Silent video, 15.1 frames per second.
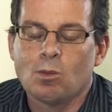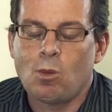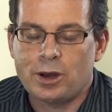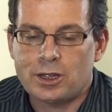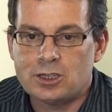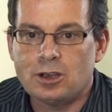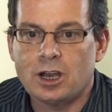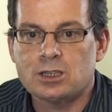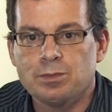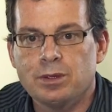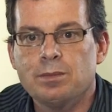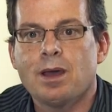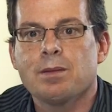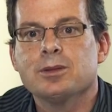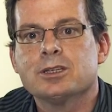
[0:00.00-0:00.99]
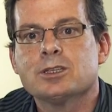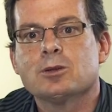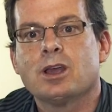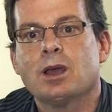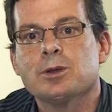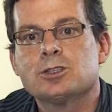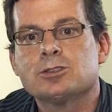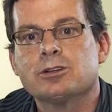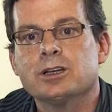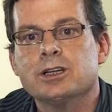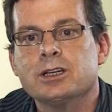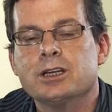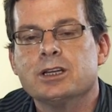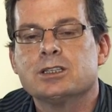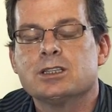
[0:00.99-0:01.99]
What excites me about medicinal
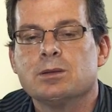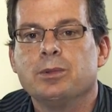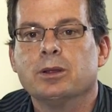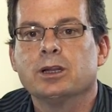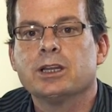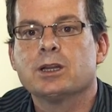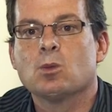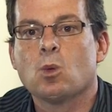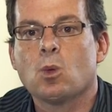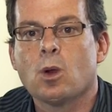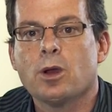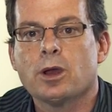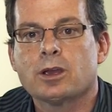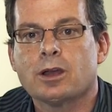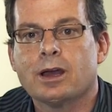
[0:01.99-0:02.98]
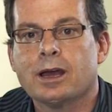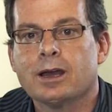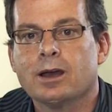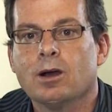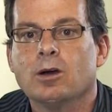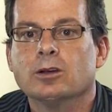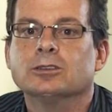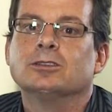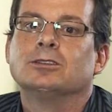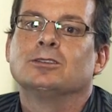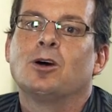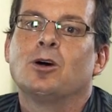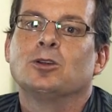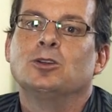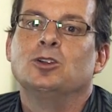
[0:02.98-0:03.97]
chemistry is the ability to work
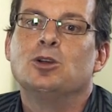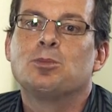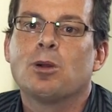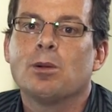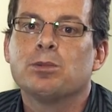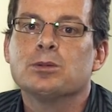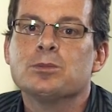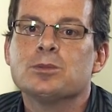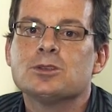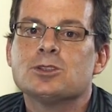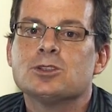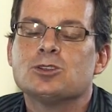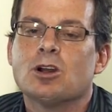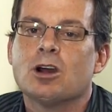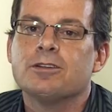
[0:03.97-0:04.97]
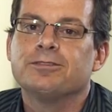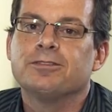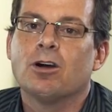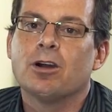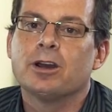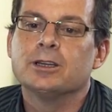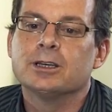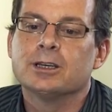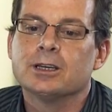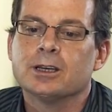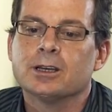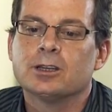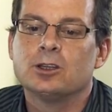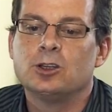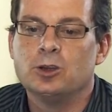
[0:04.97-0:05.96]
on new problems to try and find
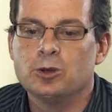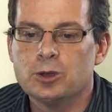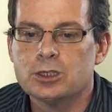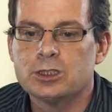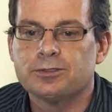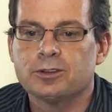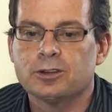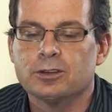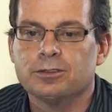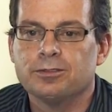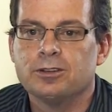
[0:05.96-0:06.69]
cures for